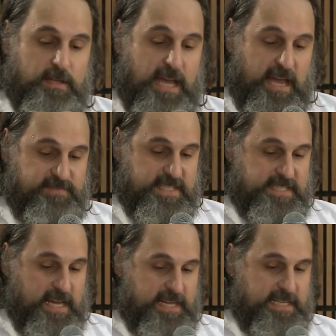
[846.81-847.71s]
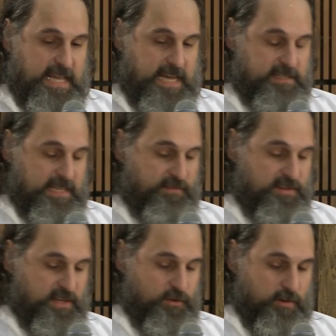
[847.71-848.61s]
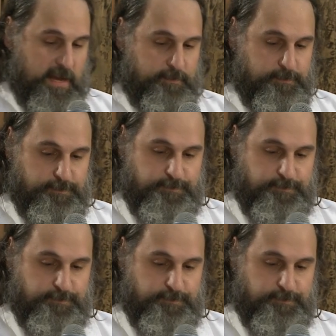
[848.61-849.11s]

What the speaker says: And I have to say I didn't handle everything great.